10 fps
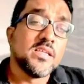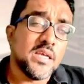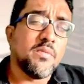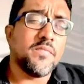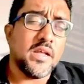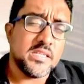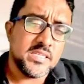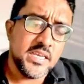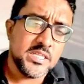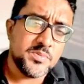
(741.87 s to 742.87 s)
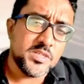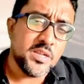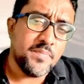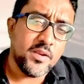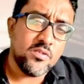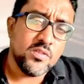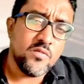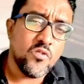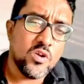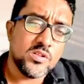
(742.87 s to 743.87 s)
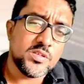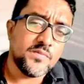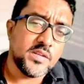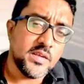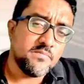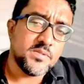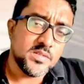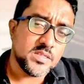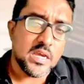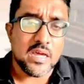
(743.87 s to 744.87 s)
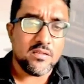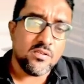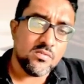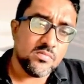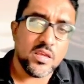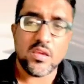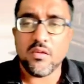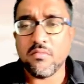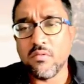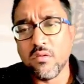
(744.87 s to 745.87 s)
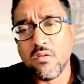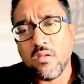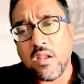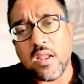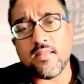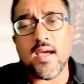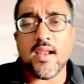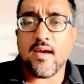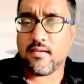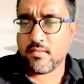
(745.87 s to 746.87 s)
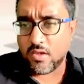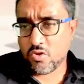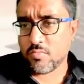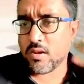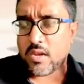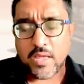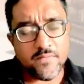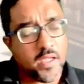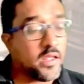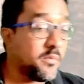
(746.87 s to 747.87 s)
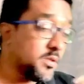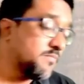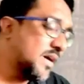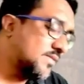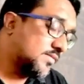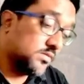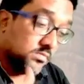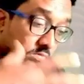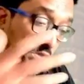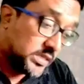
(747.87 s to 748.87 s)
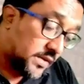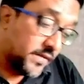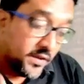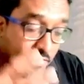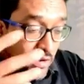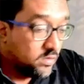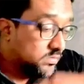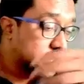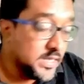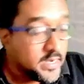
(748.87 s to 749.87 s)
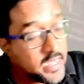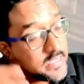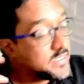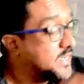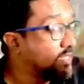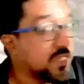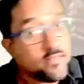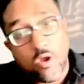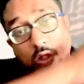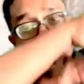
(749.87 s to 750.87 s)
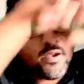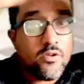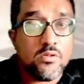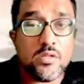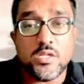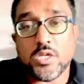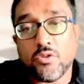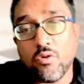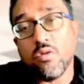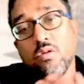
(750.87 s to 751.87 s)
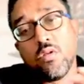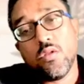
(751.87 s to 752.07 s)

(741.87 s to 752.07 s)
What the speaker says: Some of the other scenes which depict on the walls of the temples are, you know, the Naradhara, the human life cycle, I mean, birth, survival, sannyasi, death, all that, you know, the Chatur